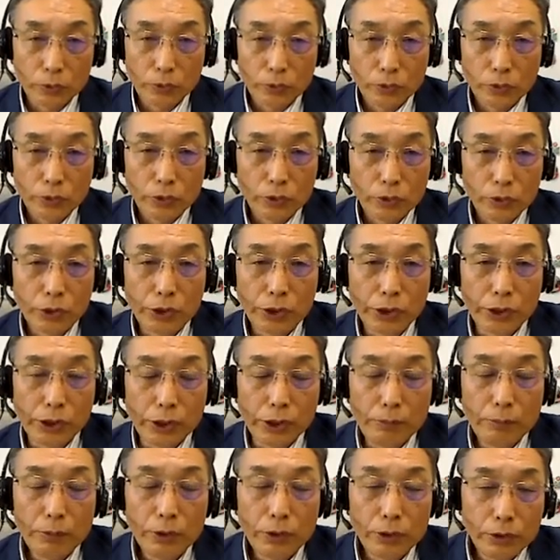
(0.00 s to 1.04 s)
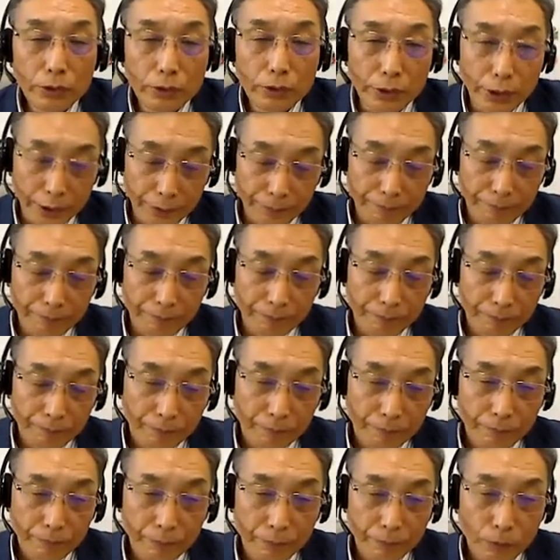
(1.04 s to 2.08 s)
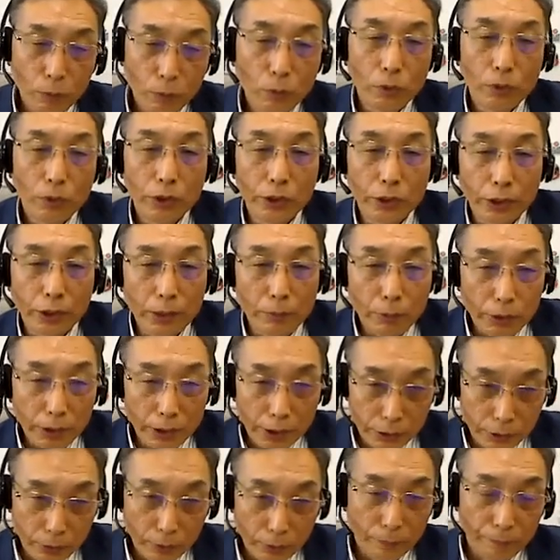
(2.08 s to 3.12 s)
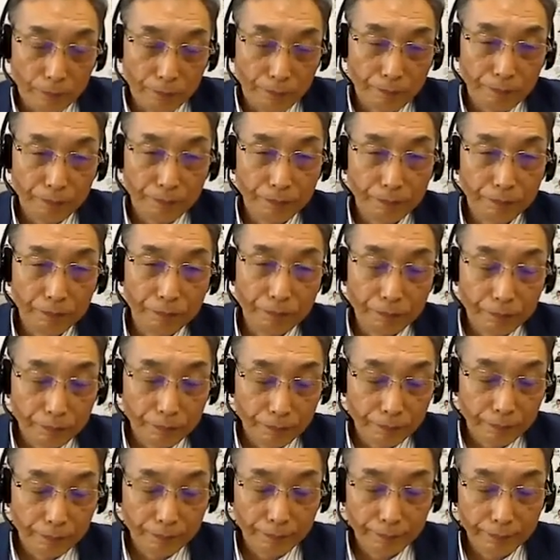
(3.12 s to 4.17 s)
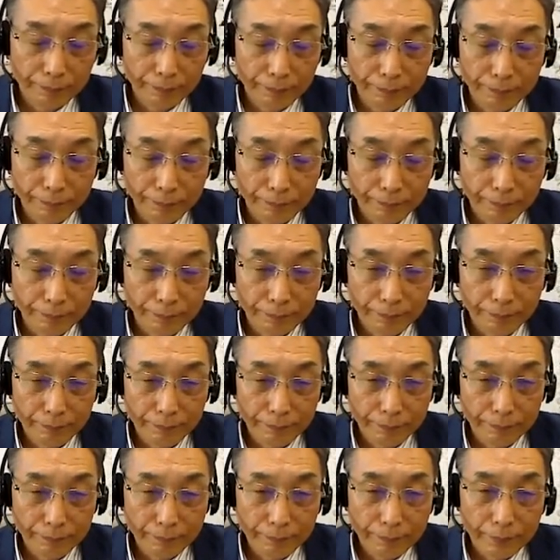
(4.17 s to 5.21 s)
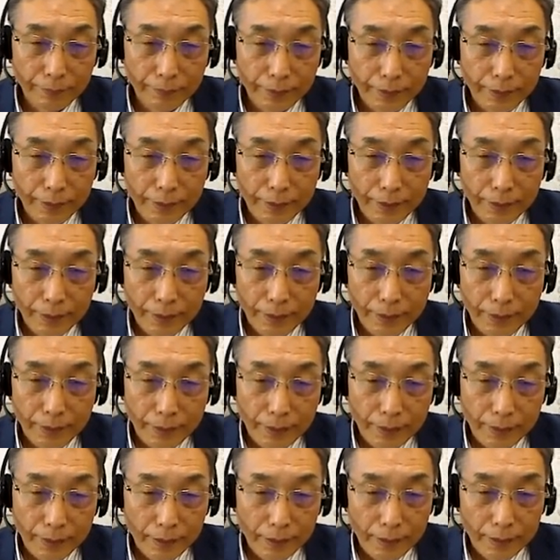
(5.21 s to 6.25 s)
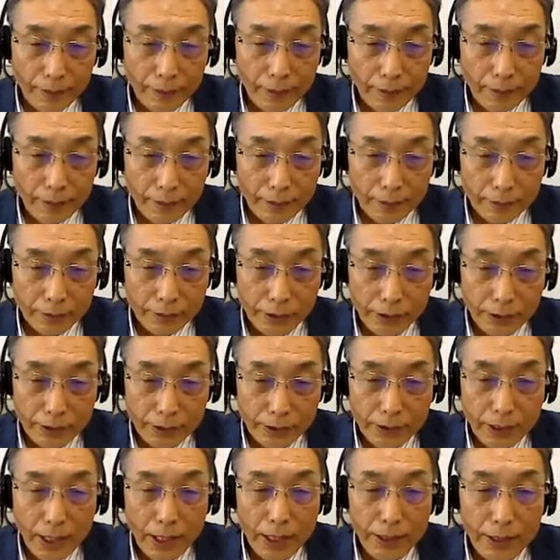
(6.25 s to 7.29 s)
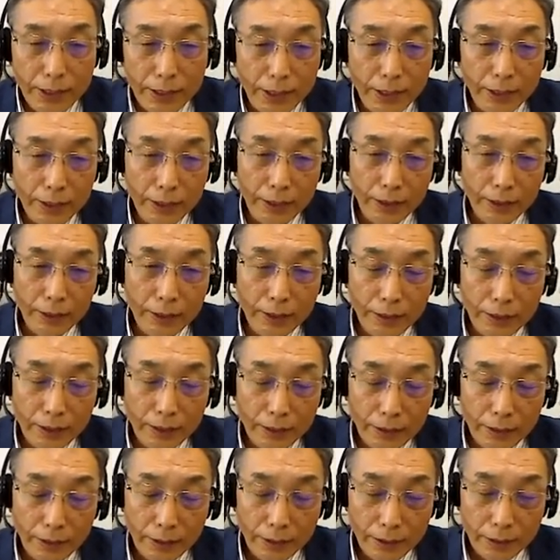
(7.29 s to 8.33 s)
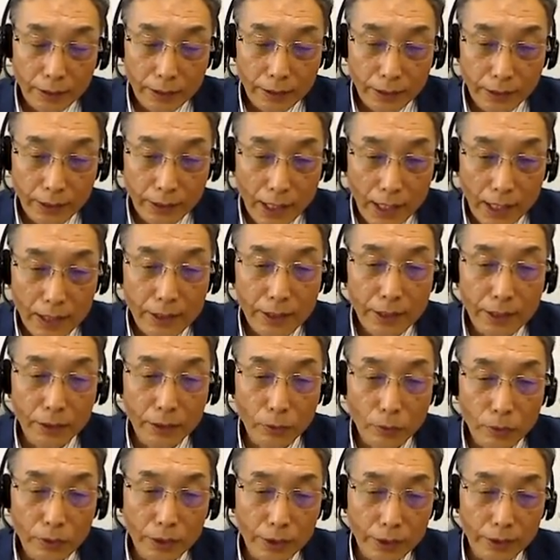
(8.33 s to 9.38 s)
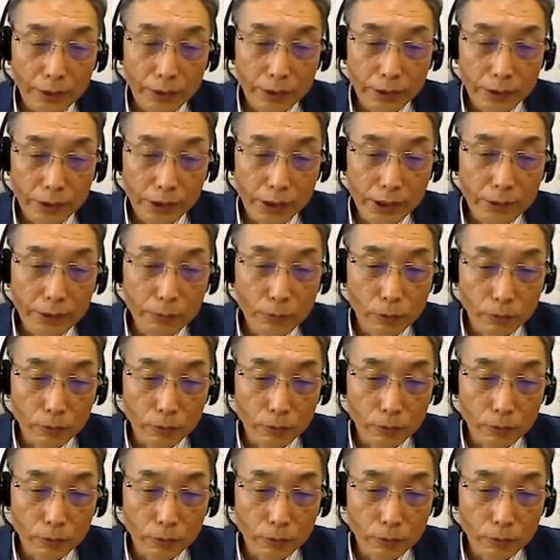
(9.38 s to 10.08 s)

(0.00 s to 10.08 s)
to become a constituent of better nation or better society, Tokkatsu is a great way for the children to learn how to build a team.